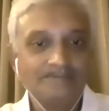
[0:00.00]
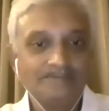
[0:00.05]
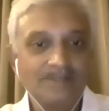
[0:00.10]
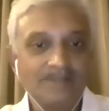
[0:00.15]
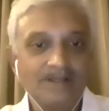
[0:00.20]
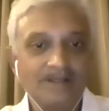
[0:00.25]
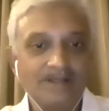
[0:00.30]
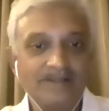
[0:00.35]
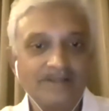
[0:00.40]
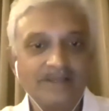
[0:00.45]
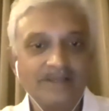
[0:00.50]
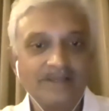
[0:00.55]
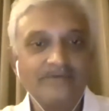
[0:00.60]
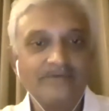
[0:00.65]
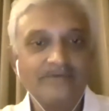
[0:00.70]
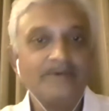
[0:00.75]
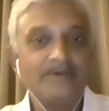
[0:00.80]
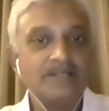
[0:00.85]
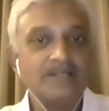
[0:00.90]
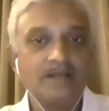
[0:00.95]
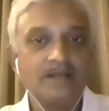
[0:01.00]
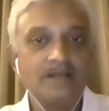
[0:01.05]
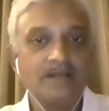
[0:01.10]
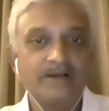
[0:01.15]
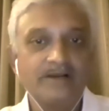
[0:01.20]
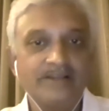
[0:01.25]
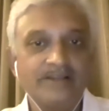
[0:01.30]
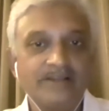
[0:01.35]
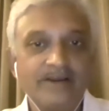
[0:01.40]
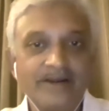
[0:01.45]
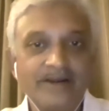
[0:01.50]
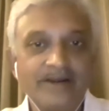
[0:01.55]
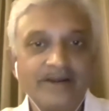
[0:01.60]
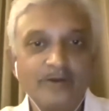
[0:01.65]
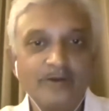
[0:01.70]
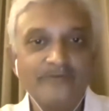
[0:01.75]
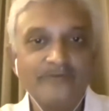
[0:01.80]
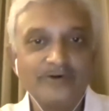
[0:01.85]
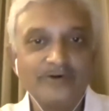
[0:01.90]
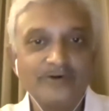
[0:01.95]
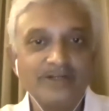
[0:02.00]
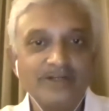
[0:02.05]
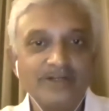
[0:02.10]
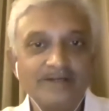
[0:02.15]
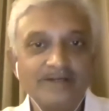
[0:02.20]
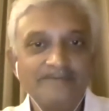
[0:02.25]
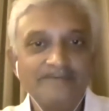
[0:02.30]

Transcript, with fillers: I think everybody's hungry. They're heading off to dinner.